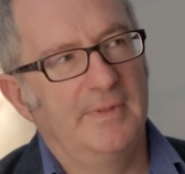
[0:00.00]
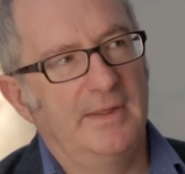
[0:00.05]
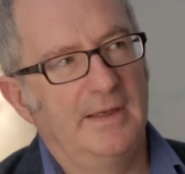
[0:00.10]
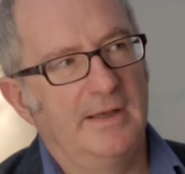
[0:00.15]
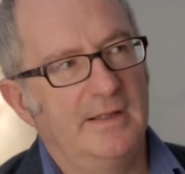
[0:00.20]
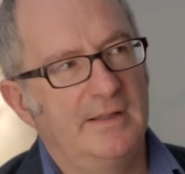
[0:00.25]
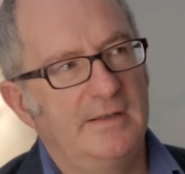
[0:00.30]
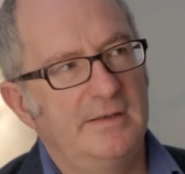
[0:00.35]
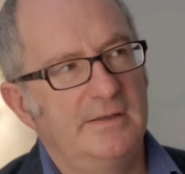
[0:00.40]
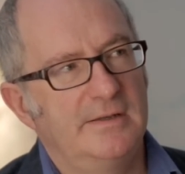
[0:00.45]

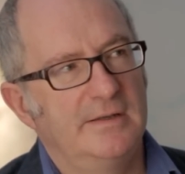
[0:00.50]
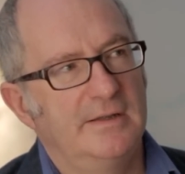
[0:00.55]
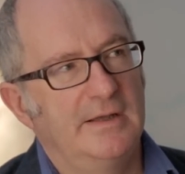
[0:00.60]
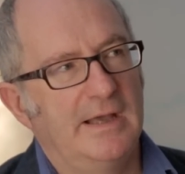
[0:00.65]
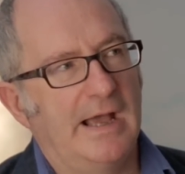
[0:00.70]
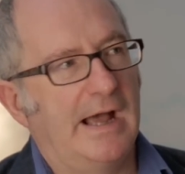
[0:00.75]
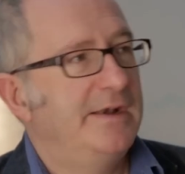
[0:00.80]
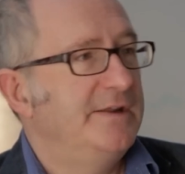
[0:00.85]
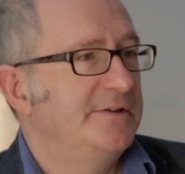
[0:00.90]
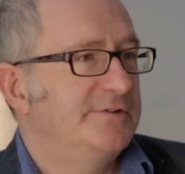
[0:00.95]
And
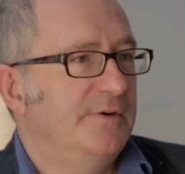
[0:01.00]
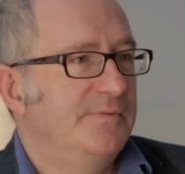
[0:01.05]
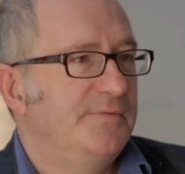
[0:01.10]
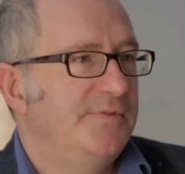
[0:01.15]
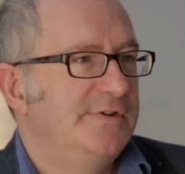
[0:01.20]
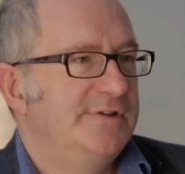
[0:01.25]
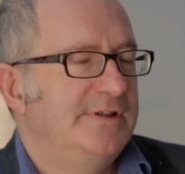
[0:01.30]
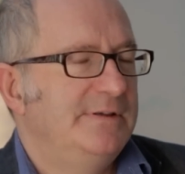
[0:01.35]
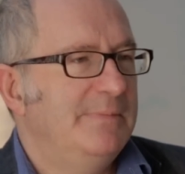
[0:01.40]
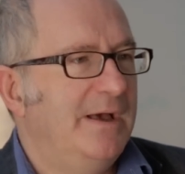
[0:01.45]
it's
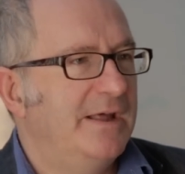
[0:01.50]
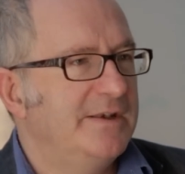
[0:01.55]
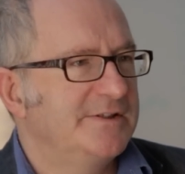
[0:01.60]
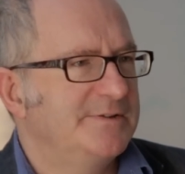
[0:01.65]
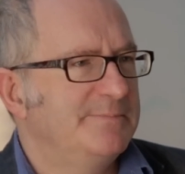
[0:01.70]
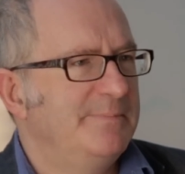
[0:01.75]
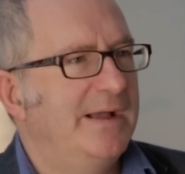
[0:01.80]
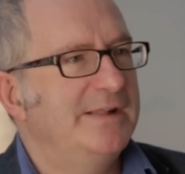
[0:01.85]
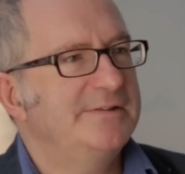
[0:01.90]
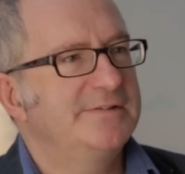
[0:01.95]
obviously mad.
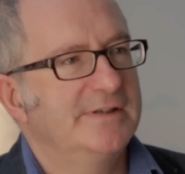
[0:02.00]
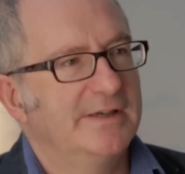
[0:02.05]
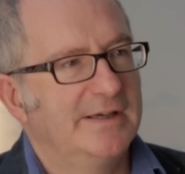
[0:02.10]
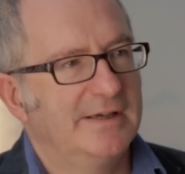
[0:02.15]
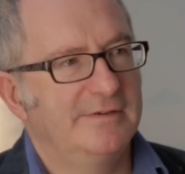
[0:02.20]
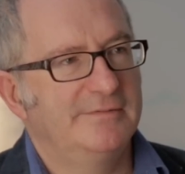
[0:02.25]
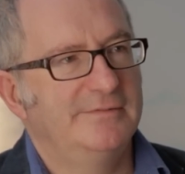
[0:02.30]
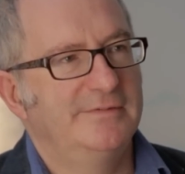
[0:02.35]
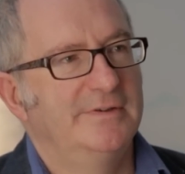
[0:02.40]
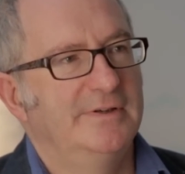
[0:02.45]
It's mad to
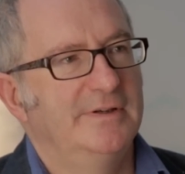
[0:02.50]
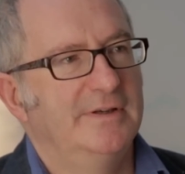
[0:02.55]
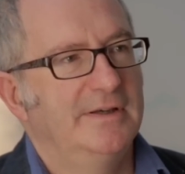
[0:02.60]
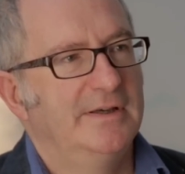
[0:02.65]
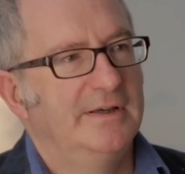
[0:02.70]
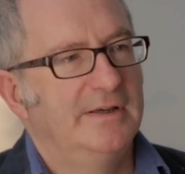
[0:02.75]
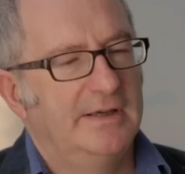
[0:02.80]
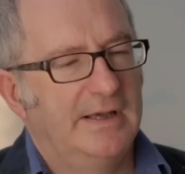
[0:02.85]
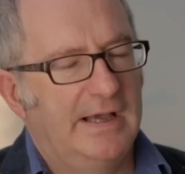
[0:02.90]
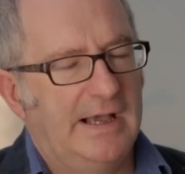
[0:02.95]
have
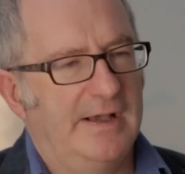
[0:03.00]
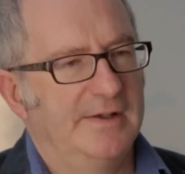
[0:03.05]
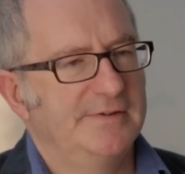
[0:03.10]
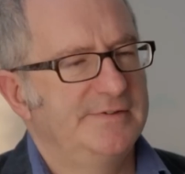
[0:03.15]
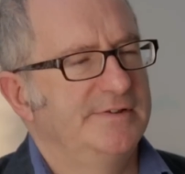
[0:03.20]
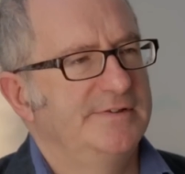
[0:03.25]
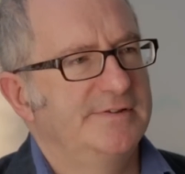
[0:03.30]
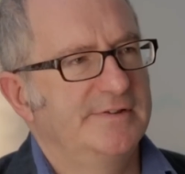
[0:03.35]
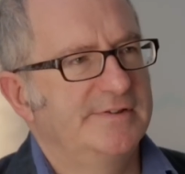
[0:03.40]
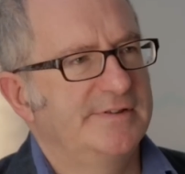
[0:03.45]

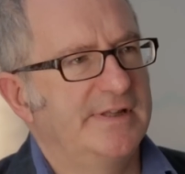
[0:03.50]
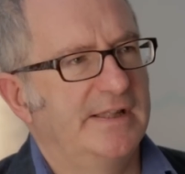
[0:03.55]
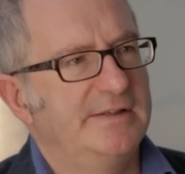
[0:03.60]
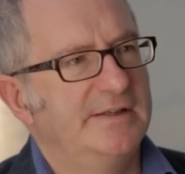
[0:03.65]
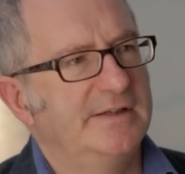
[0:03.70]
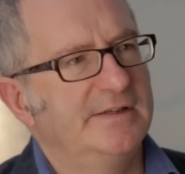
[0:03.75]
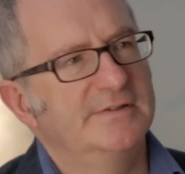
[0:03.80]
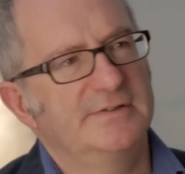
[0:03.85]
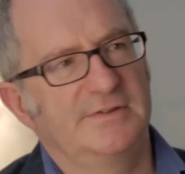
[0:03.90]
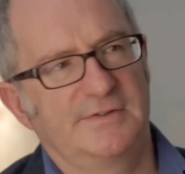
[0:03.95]
houses
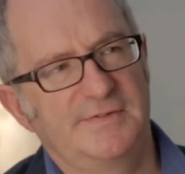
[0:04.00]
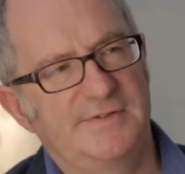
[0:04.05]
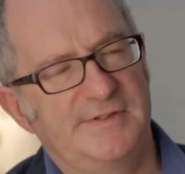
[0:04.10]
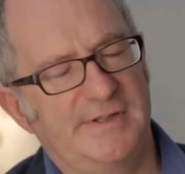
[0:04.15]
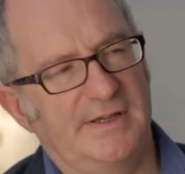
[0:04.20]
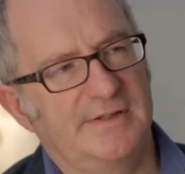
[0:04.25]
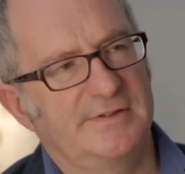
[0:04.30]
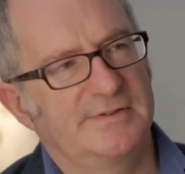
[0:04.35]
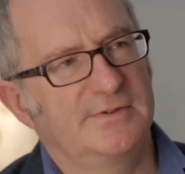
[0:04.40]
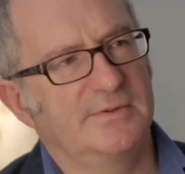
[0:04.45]
descending sort of
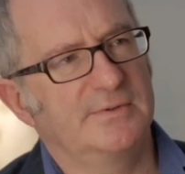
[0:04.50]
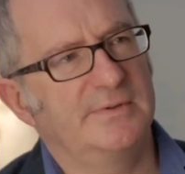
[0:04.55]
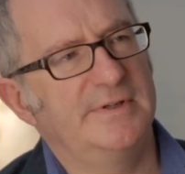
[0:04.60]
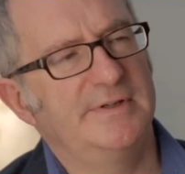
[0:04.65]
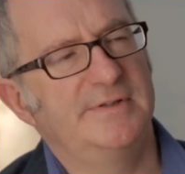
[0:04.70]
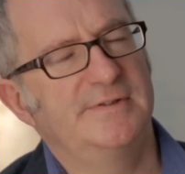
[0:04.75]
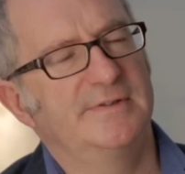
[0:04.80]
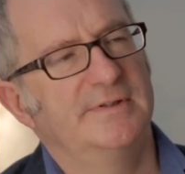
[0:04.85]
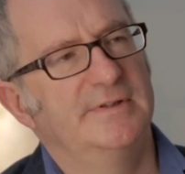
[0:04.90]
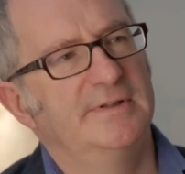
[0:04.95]
6
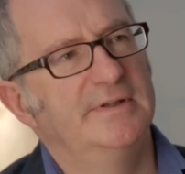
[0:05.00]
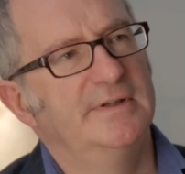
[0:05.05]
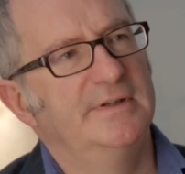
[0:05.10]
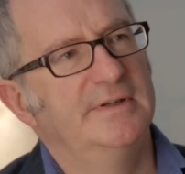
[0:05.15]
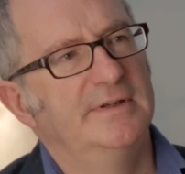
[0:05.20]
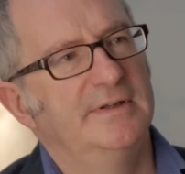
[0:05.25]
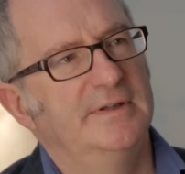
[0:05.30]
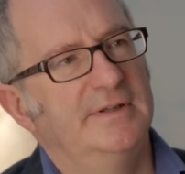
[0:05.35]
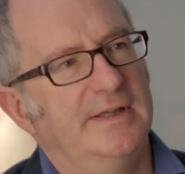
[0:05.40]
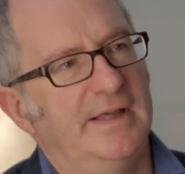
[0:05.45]
stories
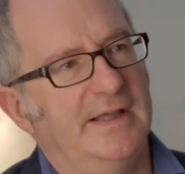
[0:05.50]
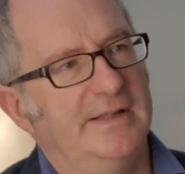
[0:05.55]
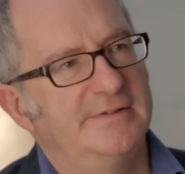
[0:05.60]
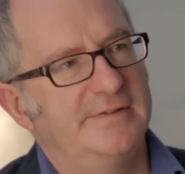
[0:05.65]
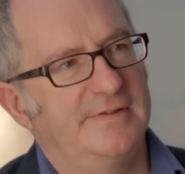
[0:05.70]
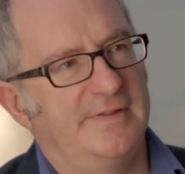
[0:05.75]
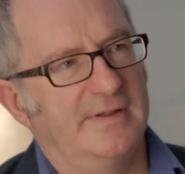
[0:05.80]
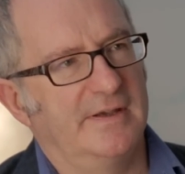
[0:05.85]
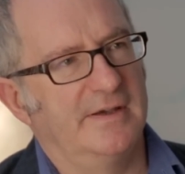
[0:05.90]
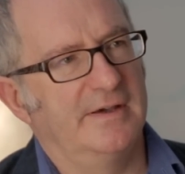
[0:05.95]

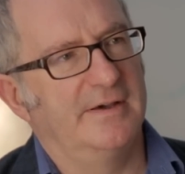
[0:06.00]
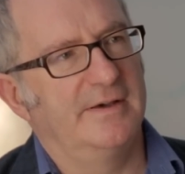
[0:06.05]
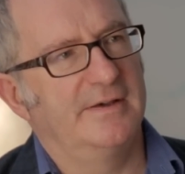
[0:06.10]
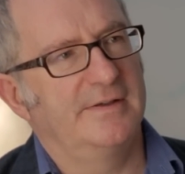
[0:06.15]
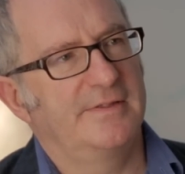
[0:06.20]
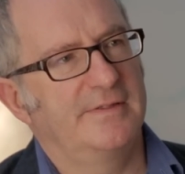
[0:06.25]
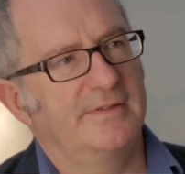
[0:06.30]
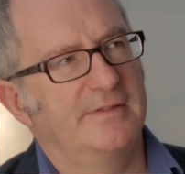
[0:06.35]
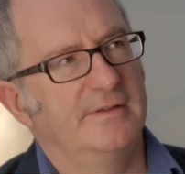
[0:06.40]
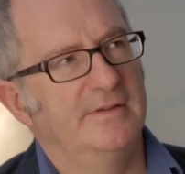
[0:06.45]
into the
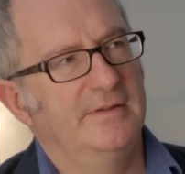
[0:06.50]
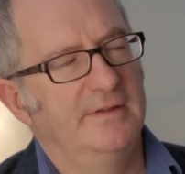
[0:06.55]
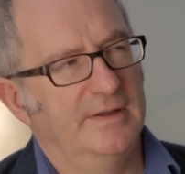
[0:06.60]
earth.